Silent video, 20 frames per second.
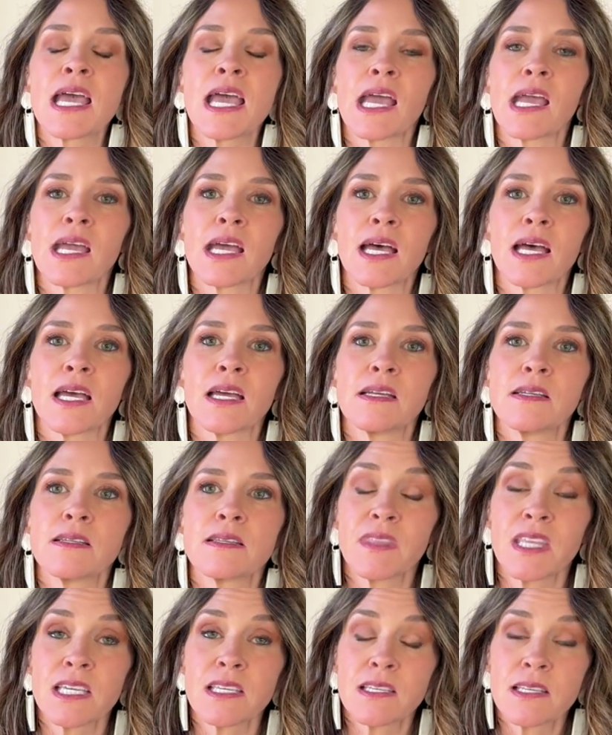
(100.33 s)
And
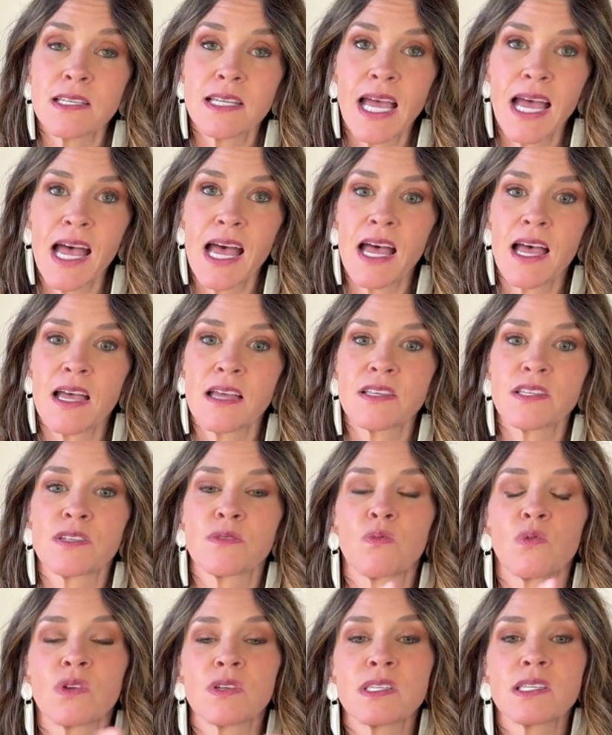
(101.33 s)
this
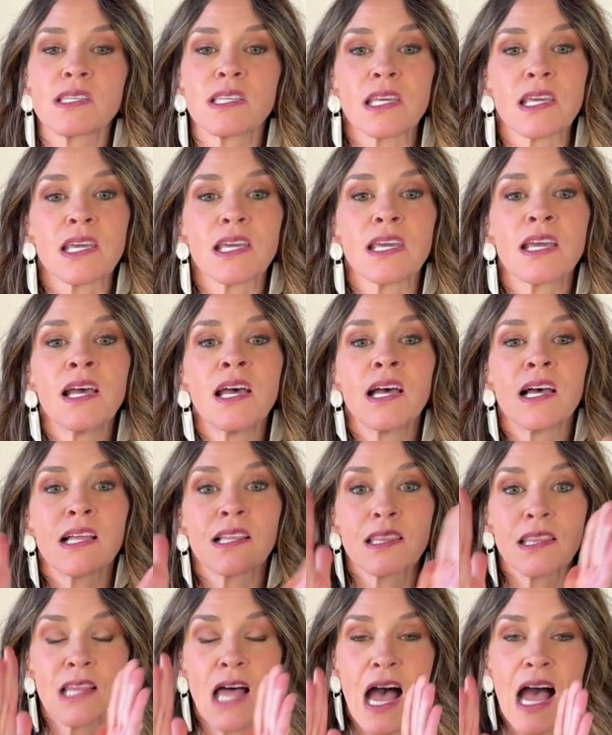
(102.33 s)
test will see
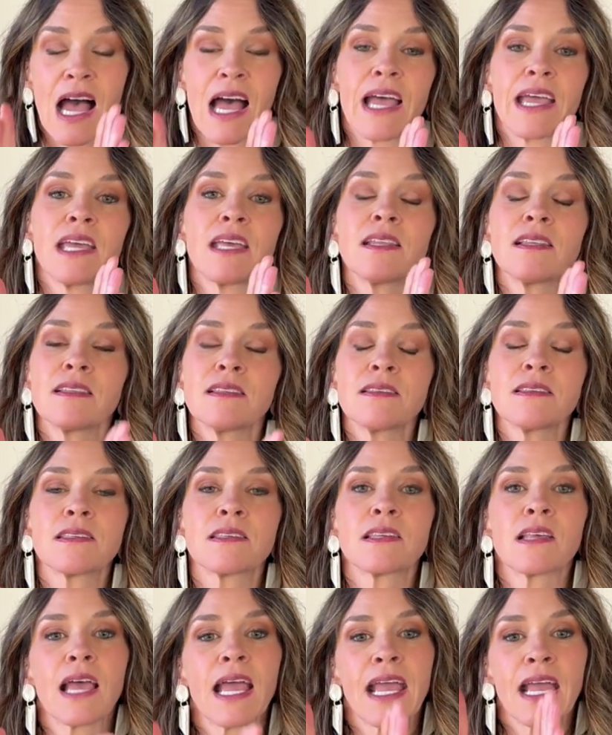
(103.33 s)

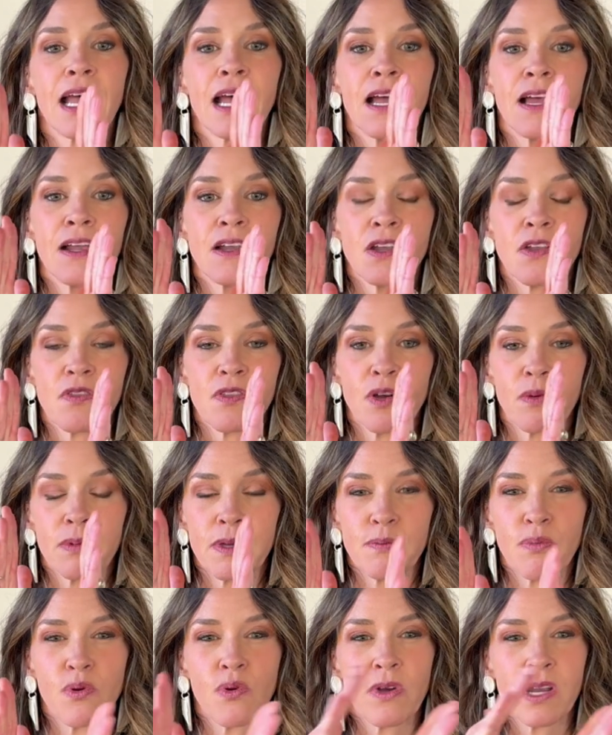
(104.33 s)
lines and they'll
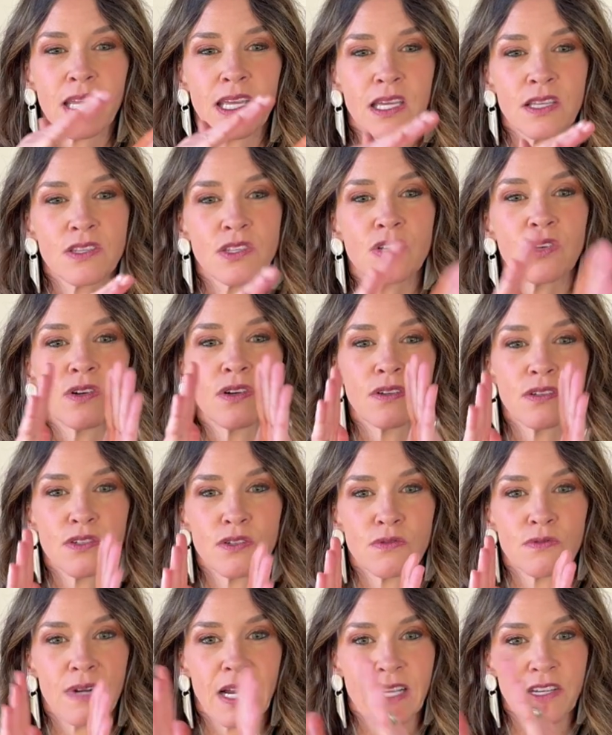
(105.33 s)
be pointing in certain
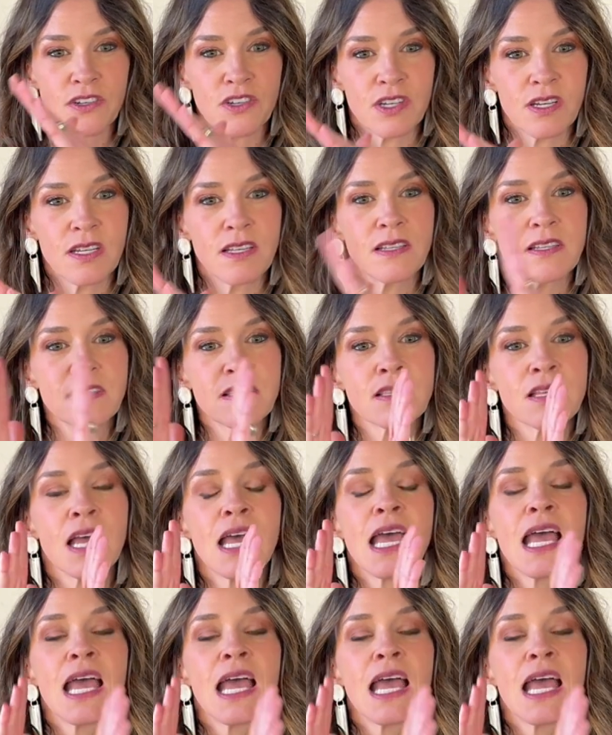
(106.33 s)
directions,